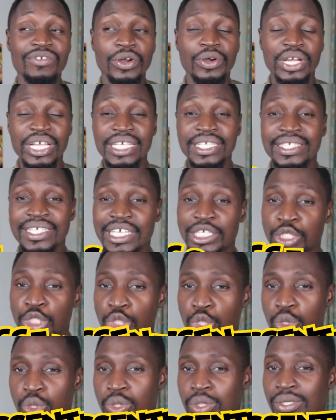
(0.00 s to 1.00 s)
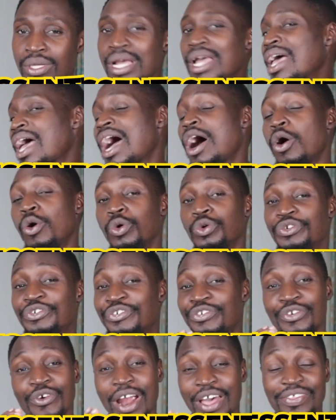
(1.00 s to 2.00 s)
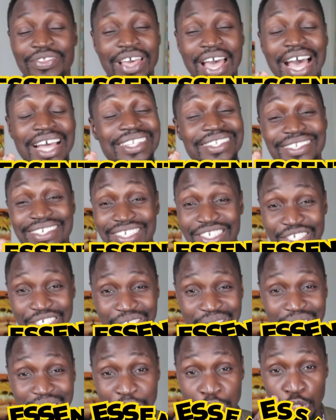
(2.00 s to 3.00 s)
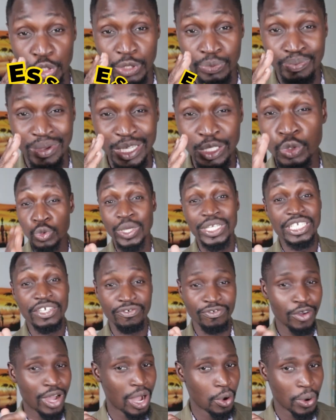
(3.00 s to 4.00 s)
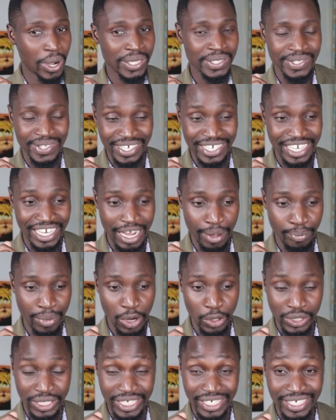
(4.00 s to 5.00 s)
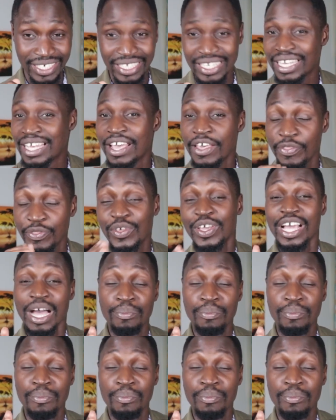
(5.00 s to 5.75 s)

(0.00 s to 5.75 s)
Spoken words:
very essential, I would rather and suggest that you spend 24 hours thinking about it. Think